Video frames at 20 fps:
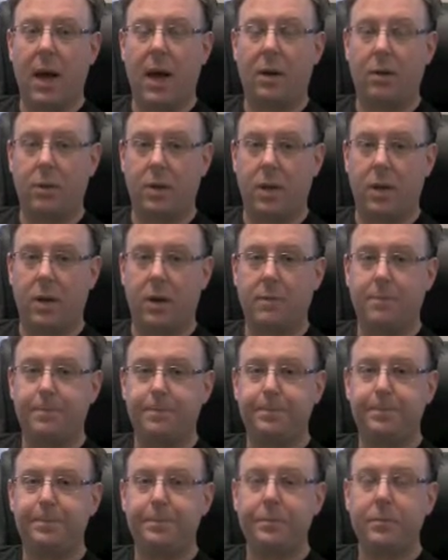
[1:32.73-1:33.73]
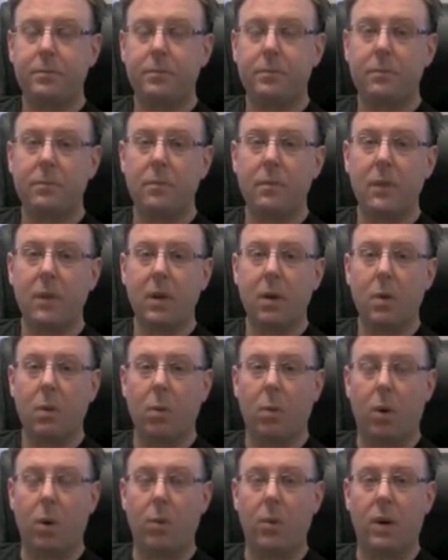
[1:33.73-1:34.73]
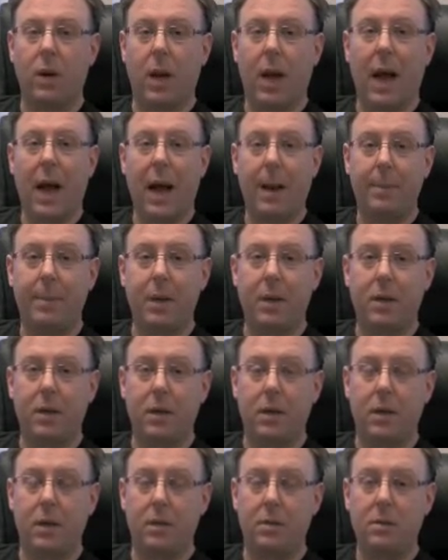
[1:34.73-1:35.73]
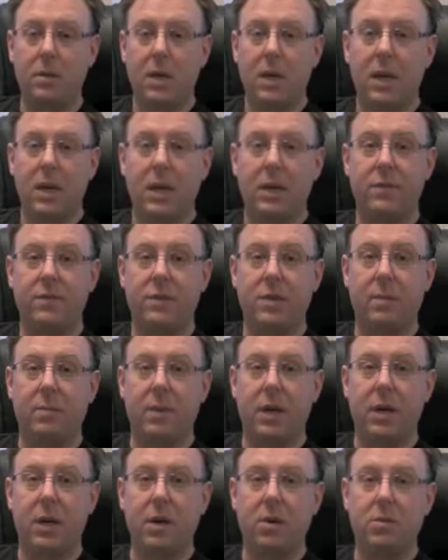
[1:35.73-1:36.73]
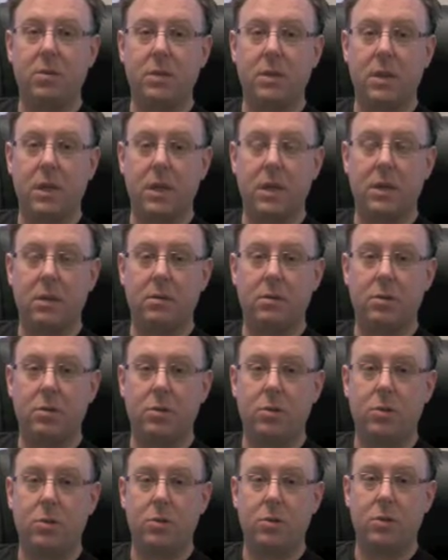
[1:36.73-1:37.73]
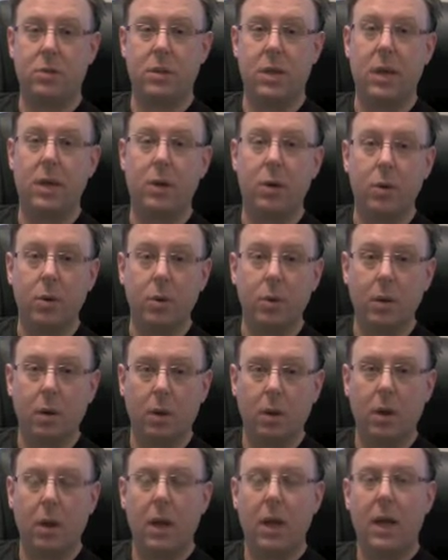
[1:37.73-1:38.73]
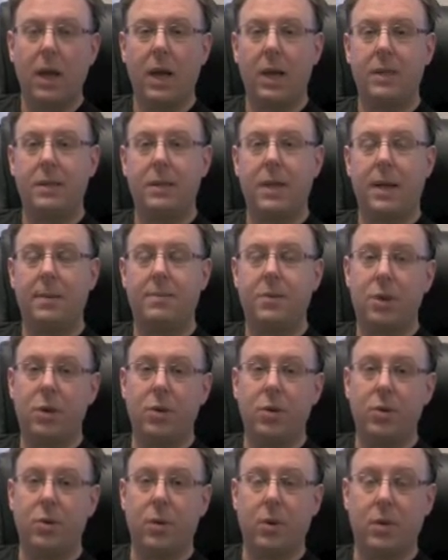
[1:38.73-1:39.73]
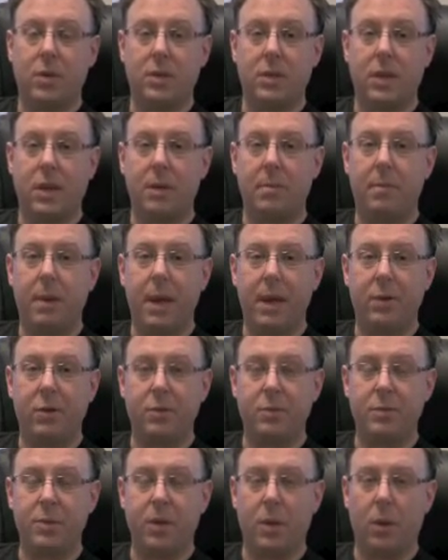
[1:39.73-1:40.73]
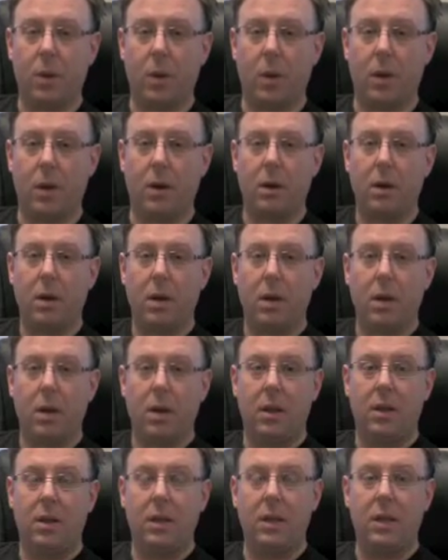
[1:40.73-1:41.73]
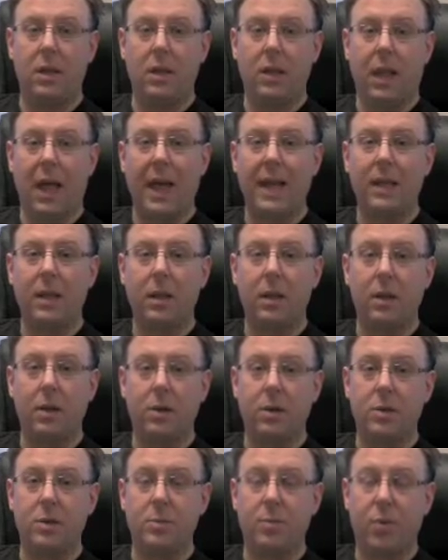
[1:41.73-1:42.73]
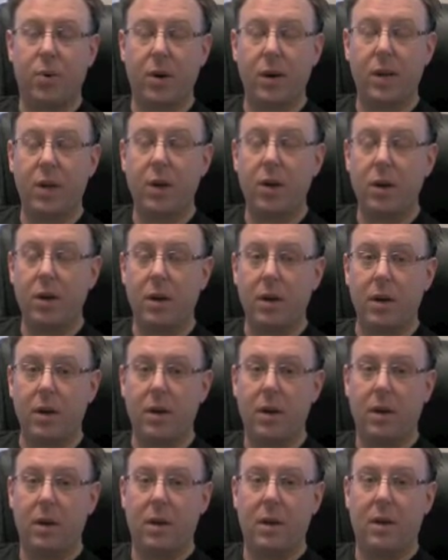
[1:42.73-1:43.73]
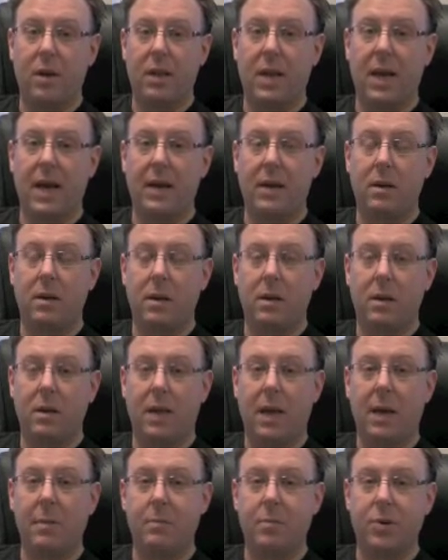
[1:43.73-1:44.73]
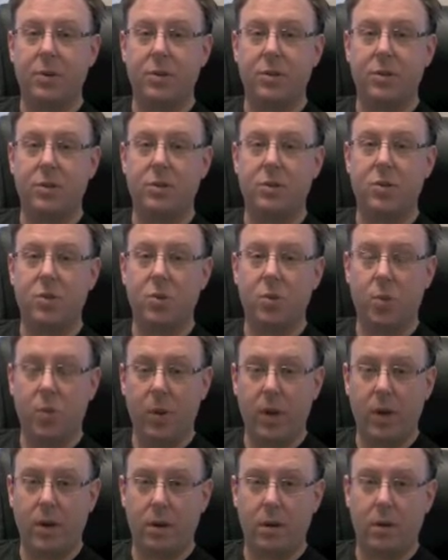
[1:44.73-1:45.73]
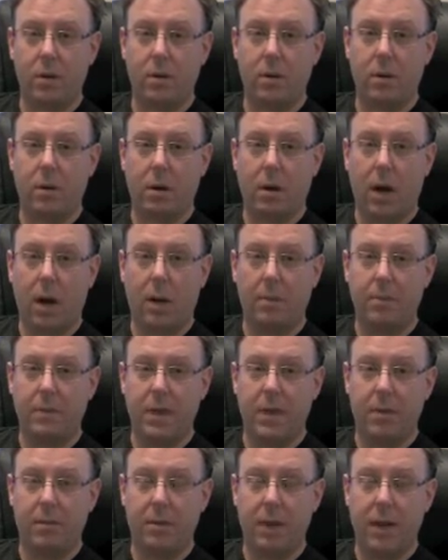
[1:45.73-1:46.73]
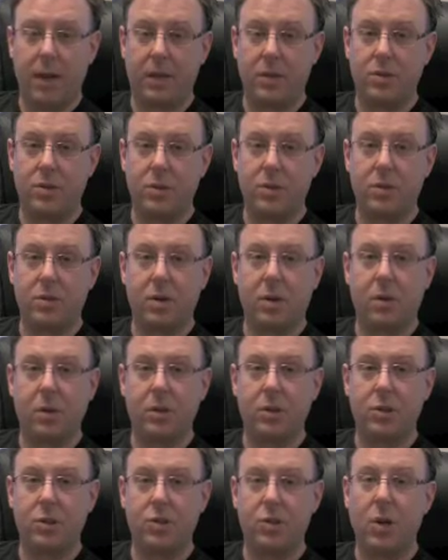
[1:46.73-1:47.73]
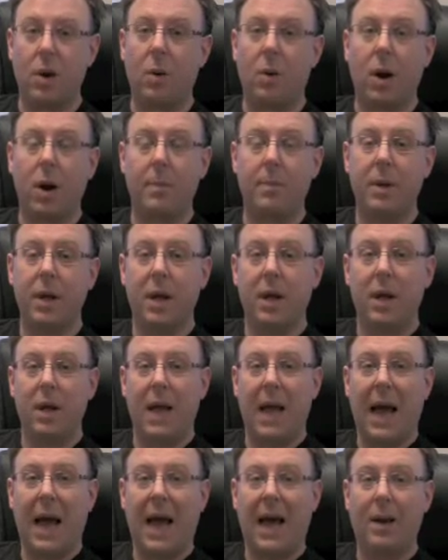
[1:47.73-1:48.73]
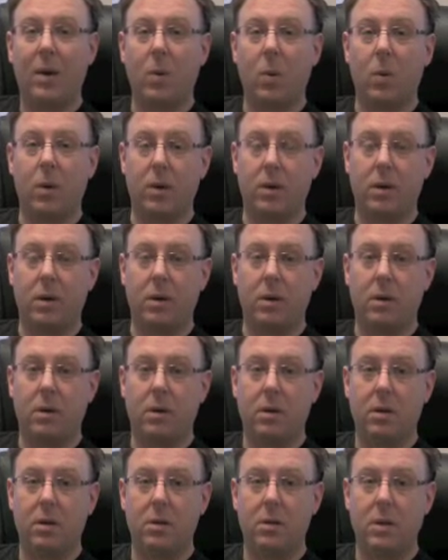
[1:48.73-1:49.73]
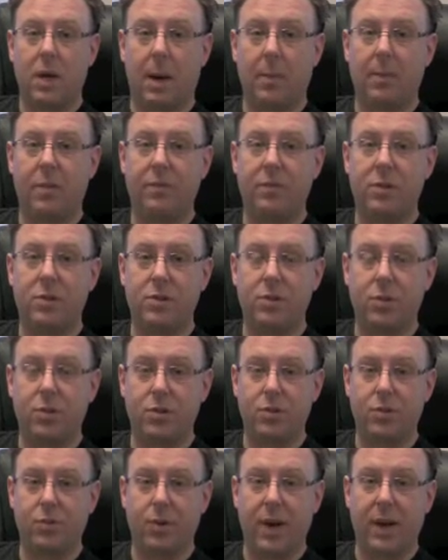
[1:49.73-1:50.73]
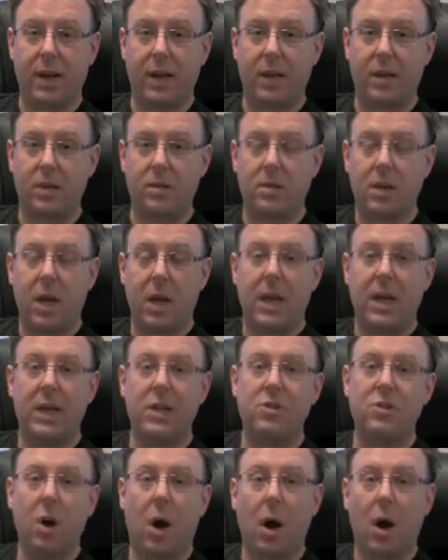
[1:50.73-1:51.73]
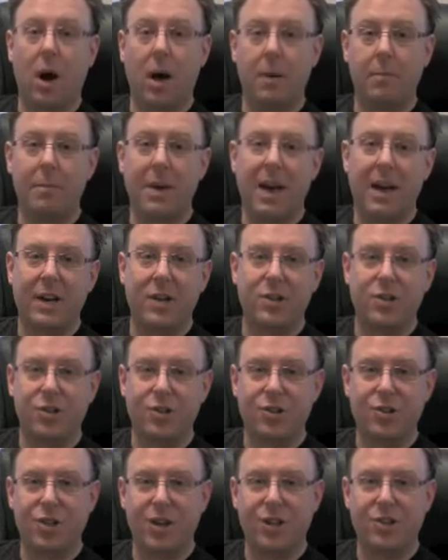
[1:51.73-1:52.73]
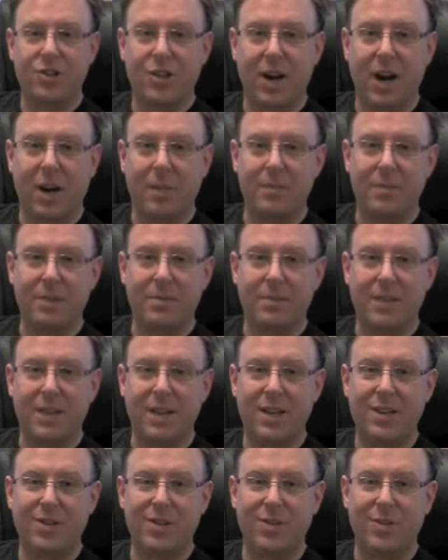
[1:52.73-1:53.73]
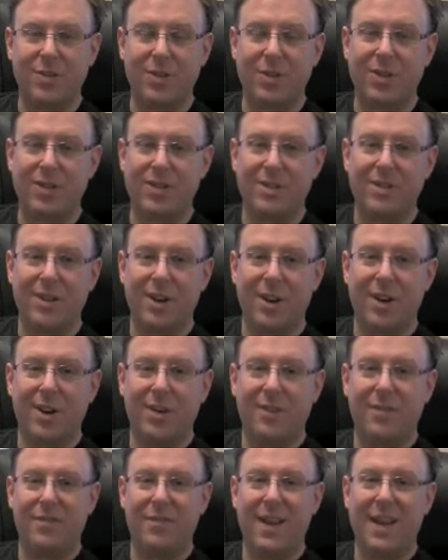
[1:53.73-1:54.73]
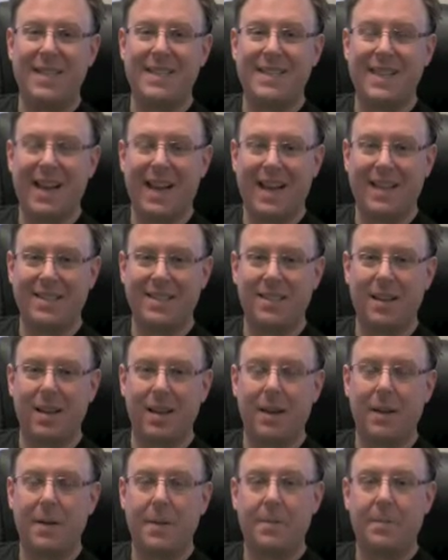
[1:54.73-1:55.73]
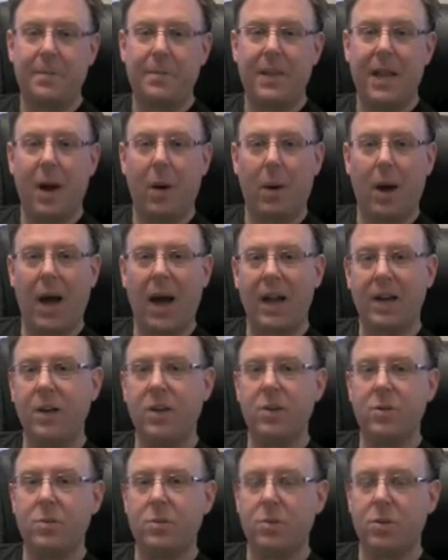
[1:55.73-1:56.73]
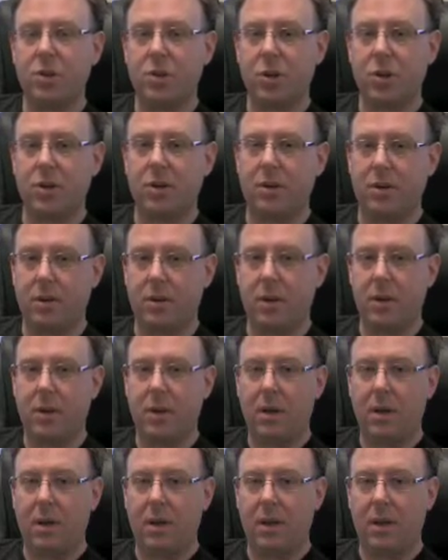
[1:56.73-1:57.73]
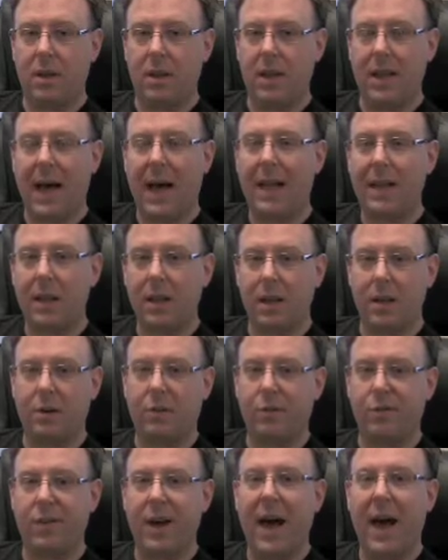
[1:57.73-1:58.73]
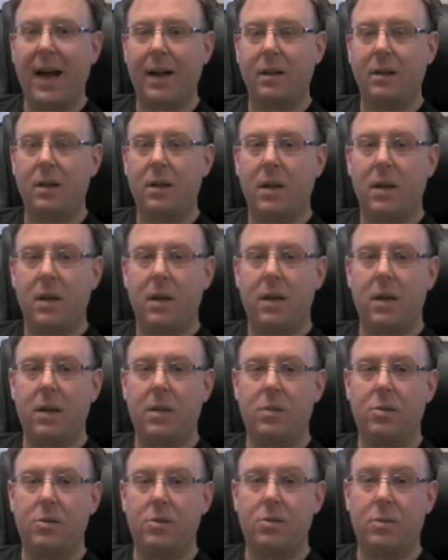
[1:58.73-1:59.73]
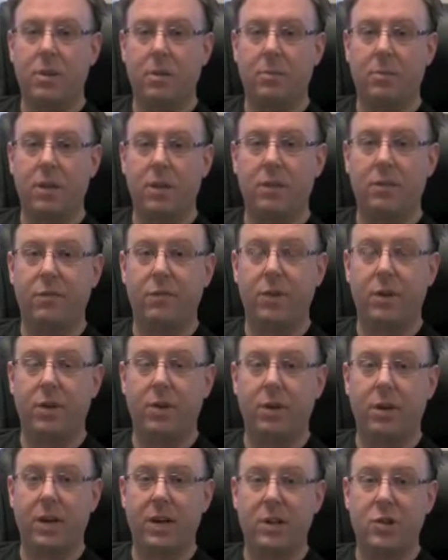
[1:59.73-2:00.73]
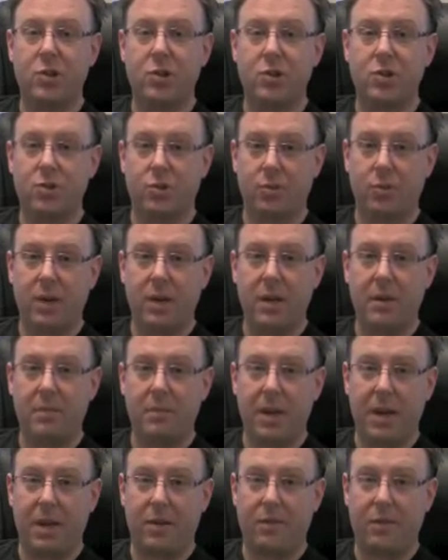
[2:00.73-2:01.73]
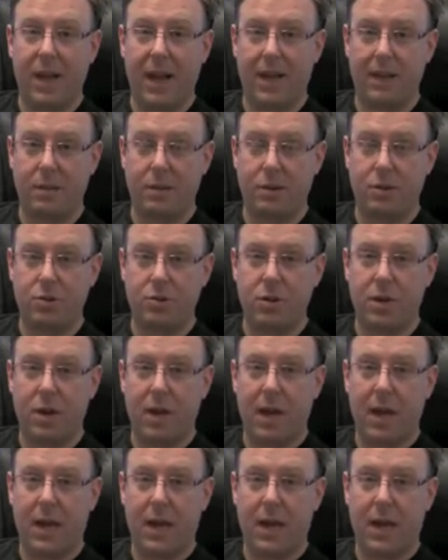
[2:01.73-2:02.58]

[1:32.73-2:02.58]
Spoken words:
out there, what will happen is if somebody goes into, say, Google and types in New York City bankruptcy lawyer, the likelihood is pretty good that that person's Twitter update page is going to show up at or near the top of the search rankings. It's automatic search engine optimization, which is fantastic. Now, how do you turn that little fact into something for your extreme advantage